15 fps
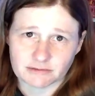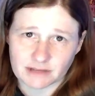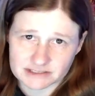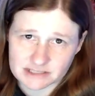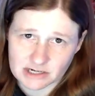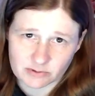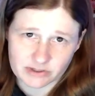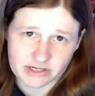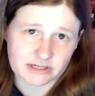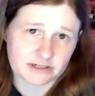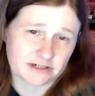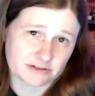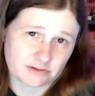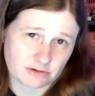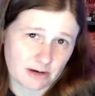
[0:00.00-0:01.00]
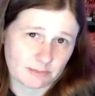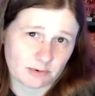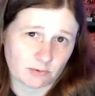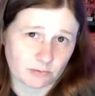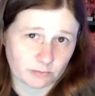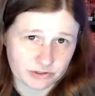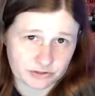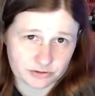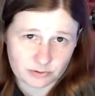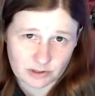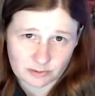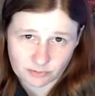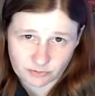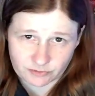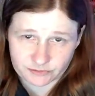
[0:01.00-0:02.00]
That's how we're going to describe it when we do our
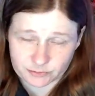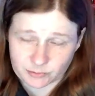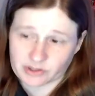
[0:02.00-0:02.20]
proofs.